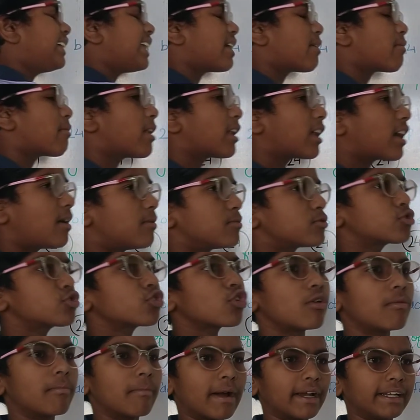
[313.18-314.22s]
table comes to
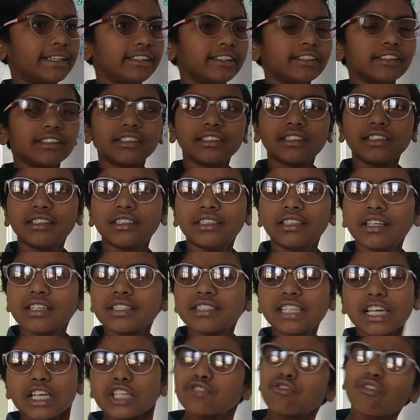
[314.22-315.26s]
your mind.
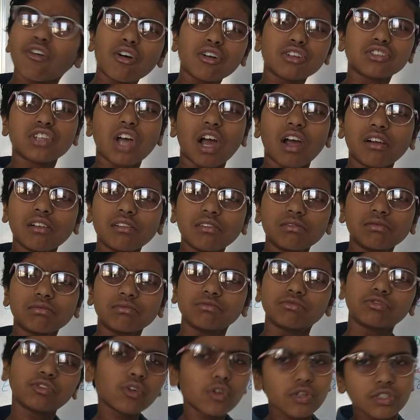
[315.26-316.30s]
6 4s are
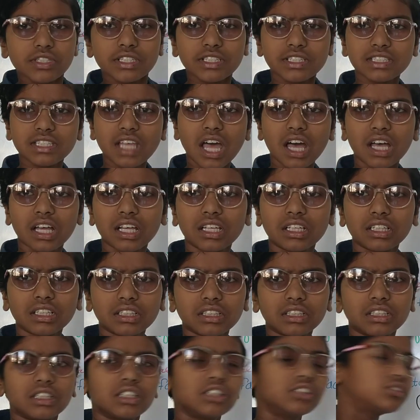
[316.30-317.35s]
4 6 are.
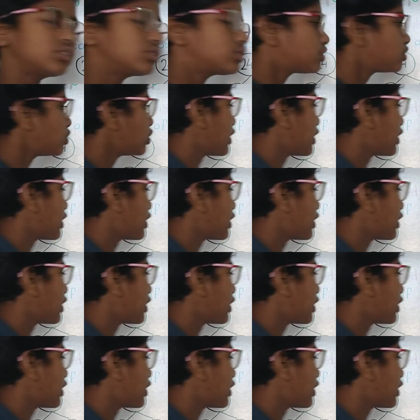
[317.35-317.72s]
So